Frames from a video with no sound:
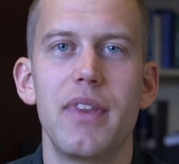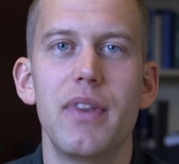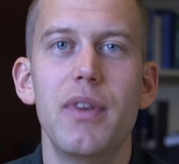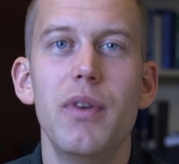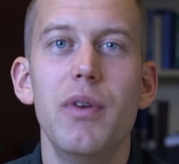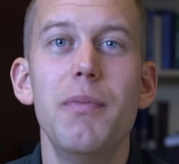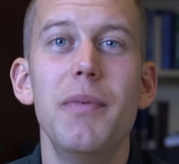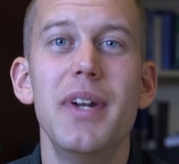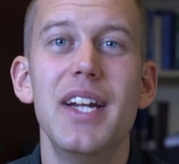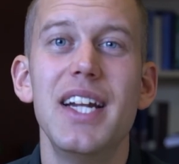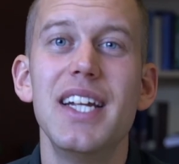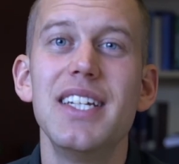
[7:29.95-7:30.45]

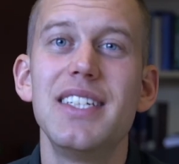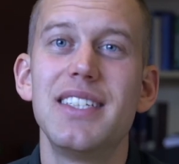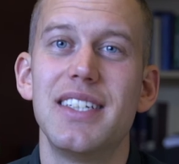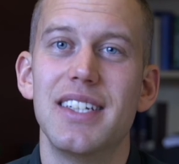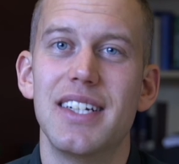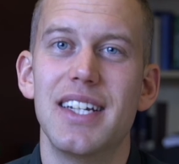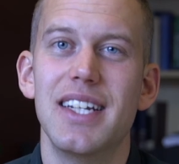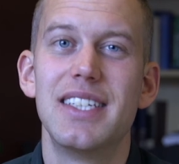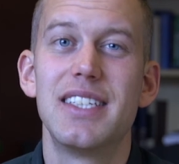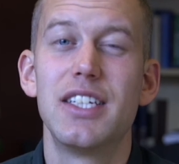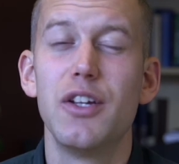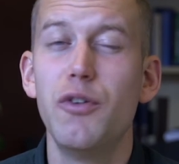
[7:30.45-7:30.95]

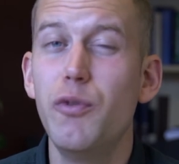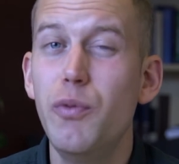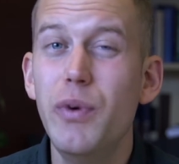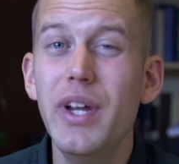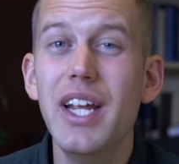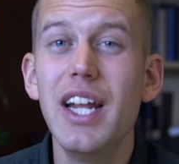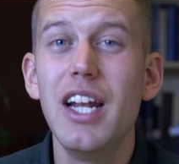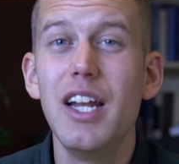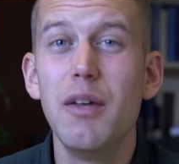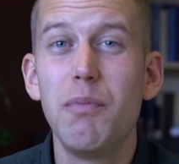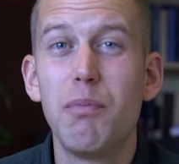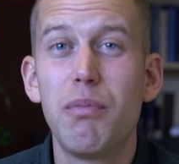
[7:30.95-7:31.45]
Rumination is a
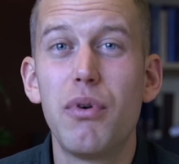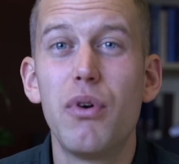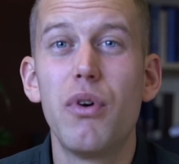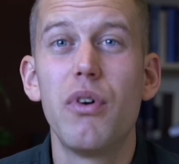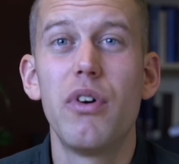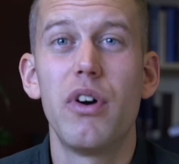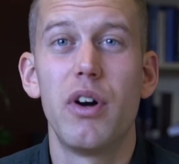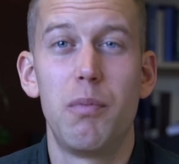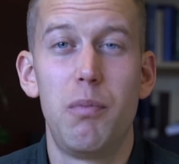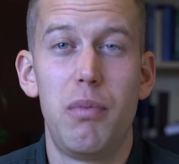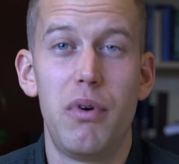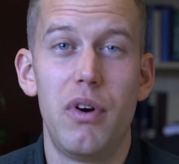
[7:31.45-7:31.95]
really
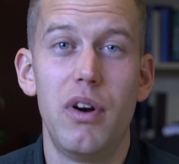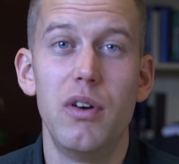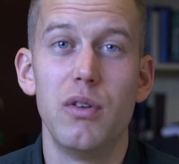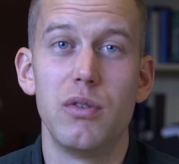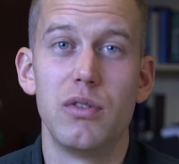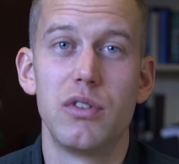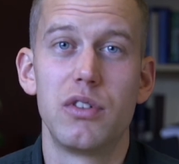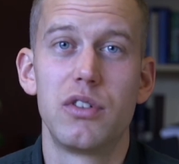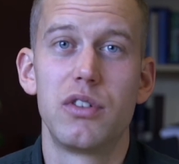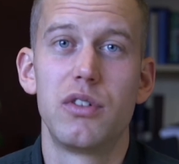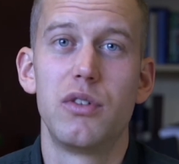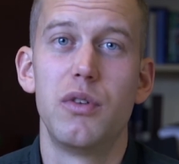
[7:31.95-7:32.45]
poor
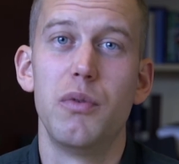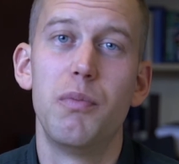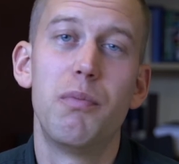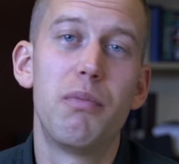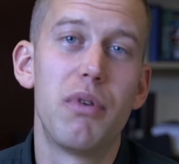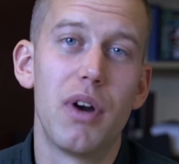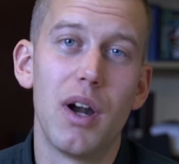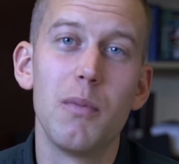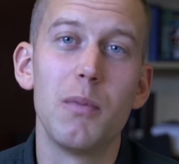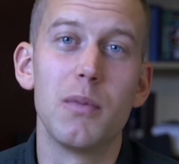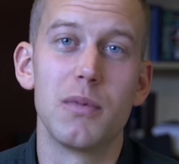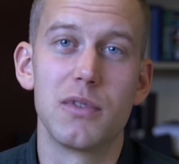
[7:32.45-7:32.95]
approach to
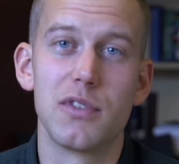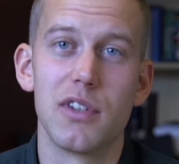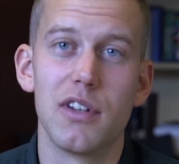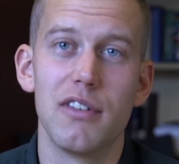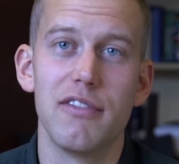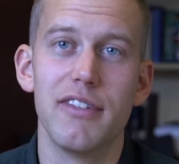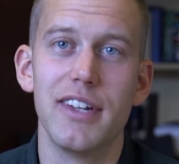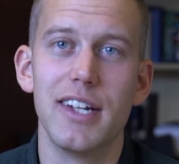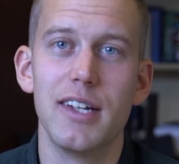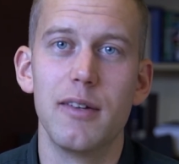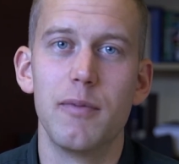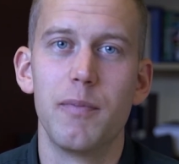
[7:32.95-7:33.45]
problem
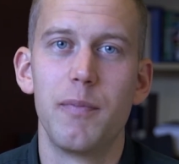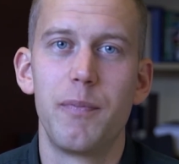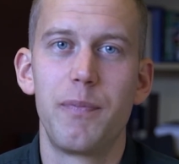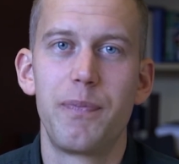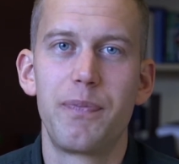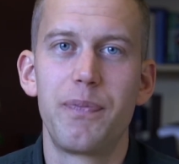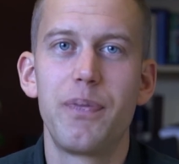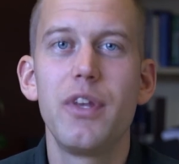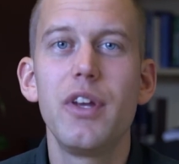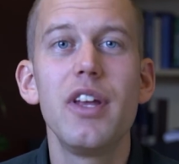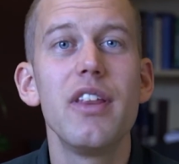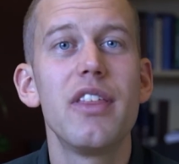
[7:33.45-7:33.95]
solving.
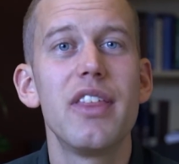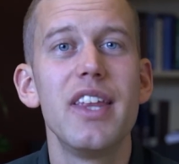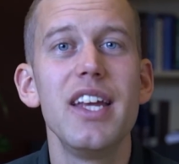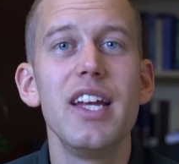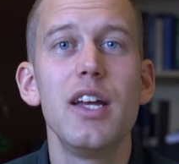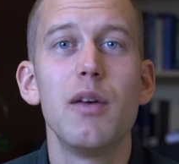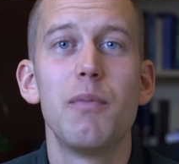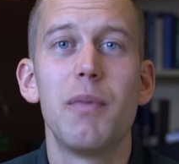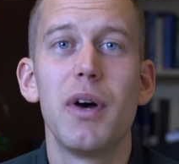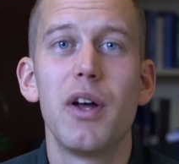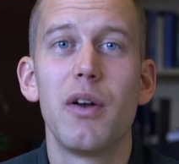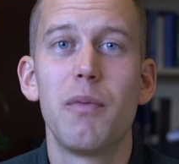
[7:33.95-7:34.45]
You can
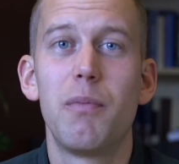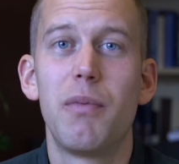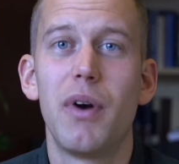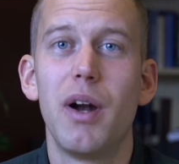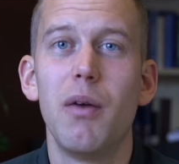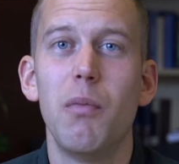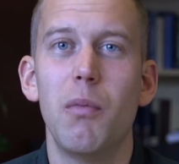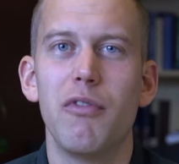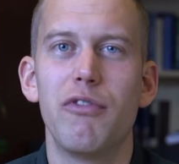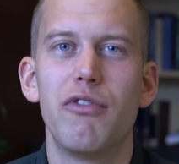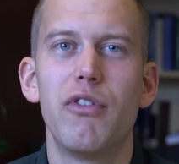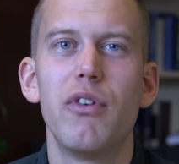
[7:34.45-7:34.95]
think about a
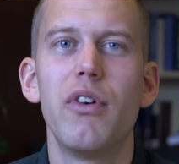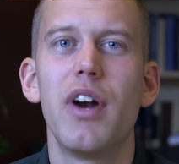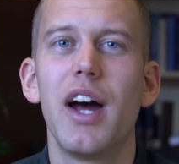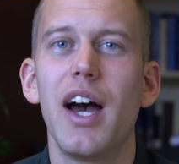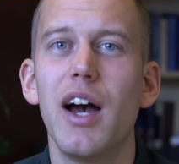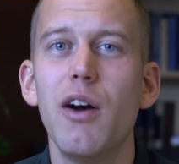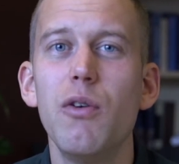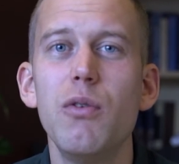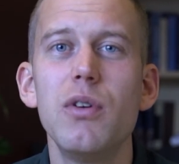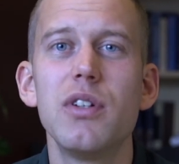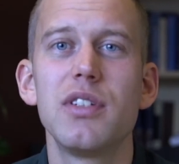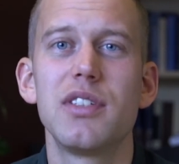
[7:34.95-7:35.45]
problem for
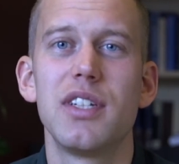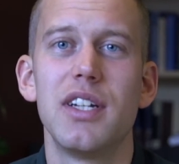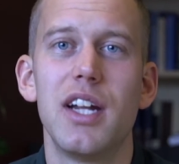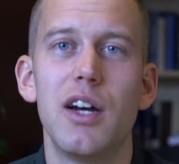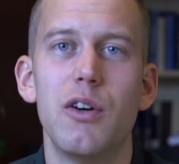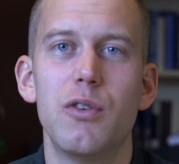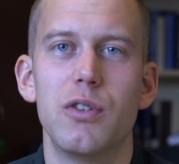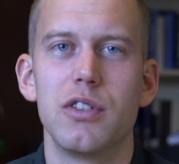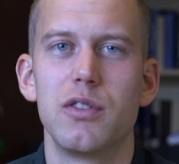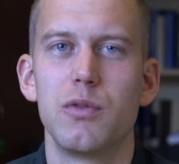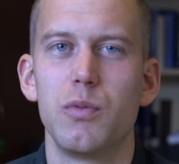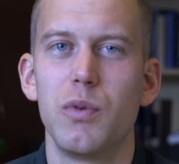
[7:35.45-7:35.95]
hours and
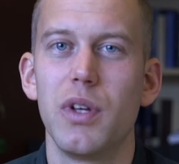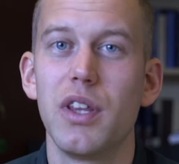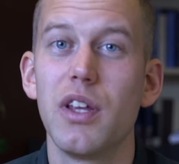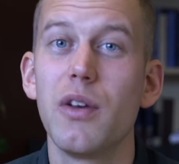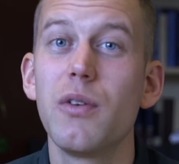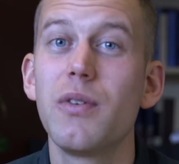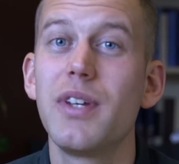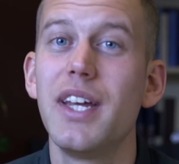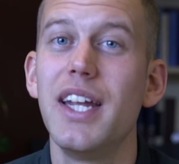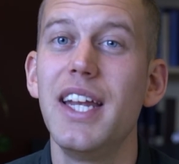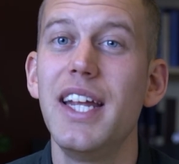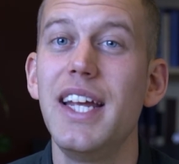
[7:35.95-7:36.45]
hours
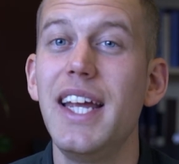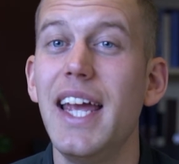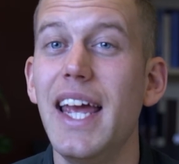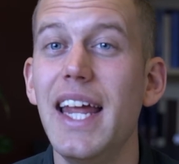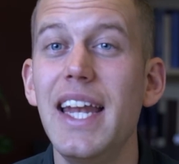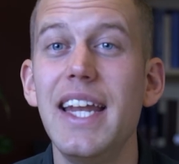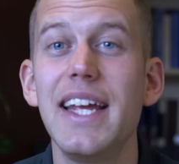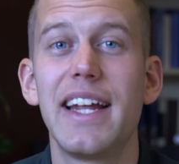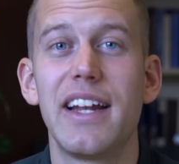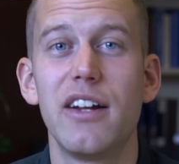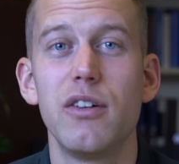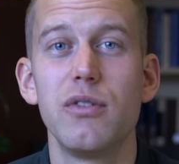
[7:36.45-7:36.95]
without getting
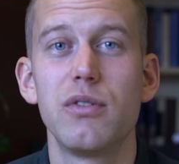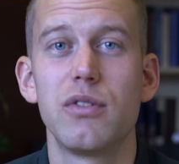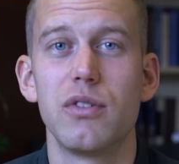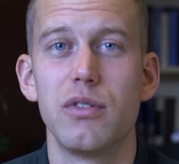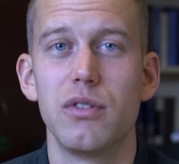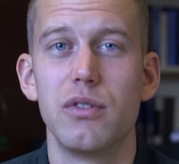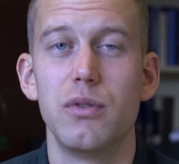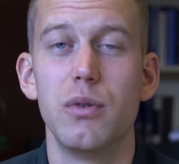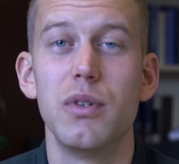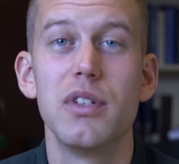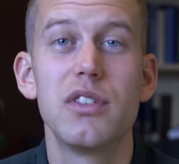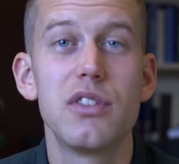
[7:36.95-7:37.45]
any closer
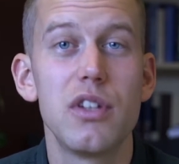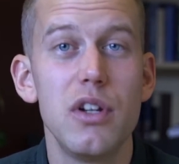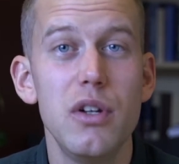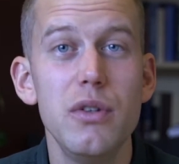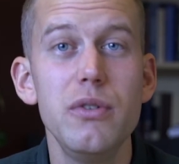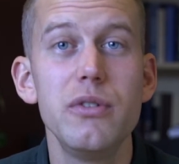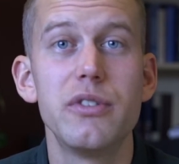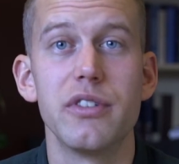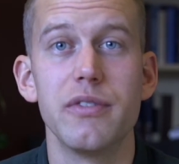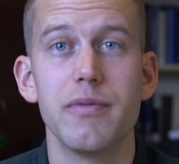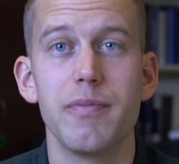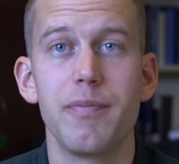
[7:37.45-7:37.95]
to a
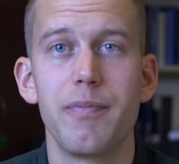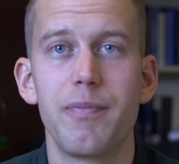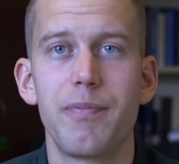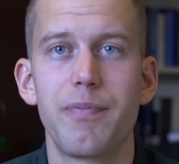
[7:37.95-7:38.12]
solution.